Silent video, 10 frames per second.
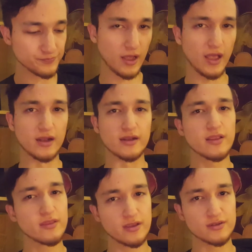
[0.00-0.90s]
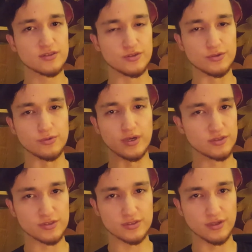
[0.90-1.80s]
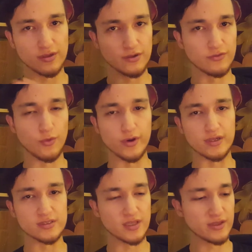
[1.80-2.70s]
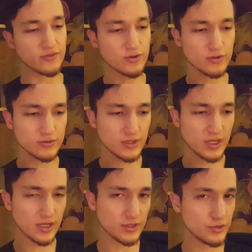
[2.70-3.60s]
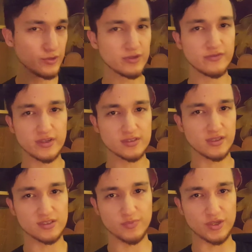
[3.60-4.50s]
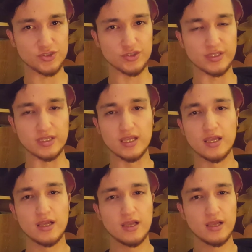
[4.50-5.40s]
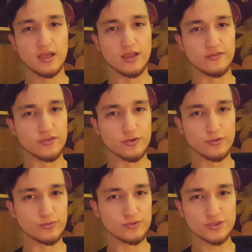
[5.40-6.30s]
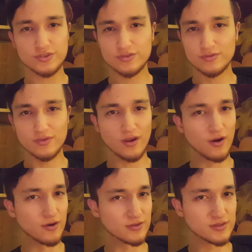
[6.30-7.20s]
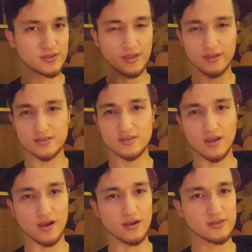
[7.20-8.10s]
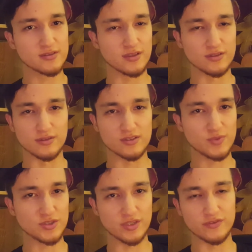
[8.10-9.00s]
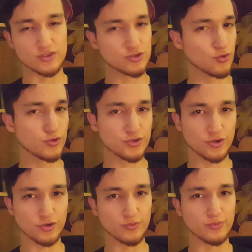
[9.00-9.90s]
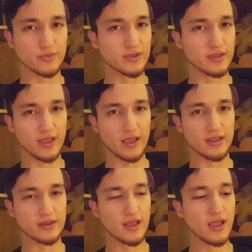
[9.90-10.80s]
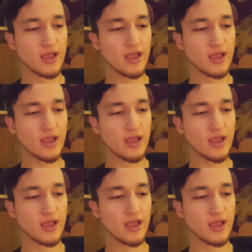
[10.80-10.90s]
And another thing to just avoid is that if you're new to investing, especially if you just are selling stocks, and especially if it's a short-term gain